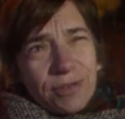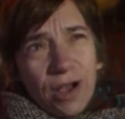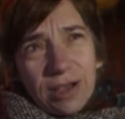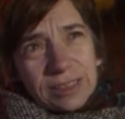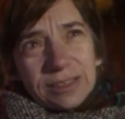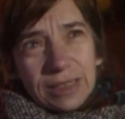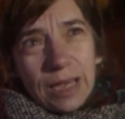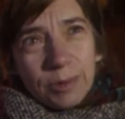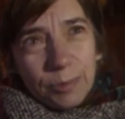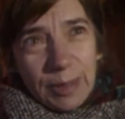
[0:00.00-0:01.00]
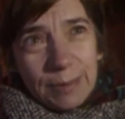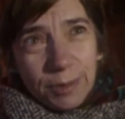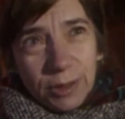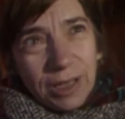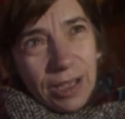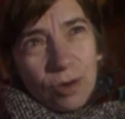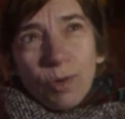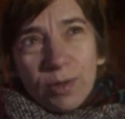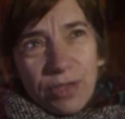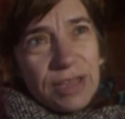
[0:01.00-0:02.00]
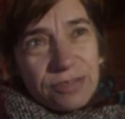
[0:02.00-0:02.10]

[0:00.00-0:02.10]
asks disabled people what they